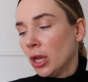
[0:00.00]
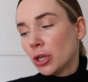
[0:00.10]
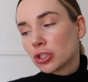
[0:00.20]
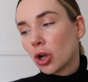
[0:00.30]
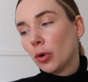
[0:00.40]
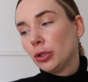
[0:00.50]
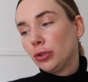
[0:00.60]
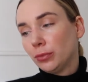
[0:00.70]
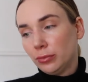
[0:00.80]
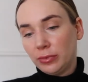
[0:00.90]
So
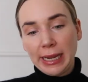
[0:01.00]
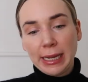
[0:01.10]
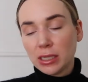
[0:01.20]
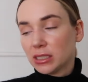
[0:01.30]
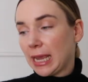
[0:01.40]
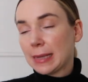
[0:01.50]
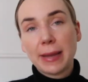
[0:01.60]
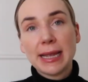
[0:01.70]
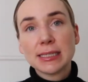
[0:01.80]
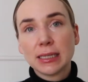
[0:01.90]
they are saying
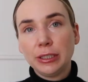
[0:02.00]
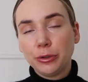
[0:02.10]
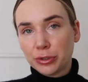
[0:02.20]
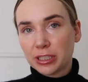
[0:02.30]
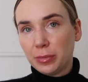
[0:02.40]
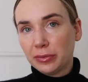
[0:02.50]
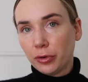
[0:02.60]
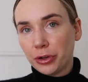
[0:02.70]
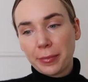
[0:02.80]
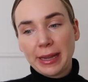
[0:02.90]
basically use this
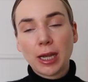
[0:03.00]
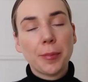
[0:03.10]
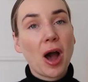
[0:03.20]
before your makeup.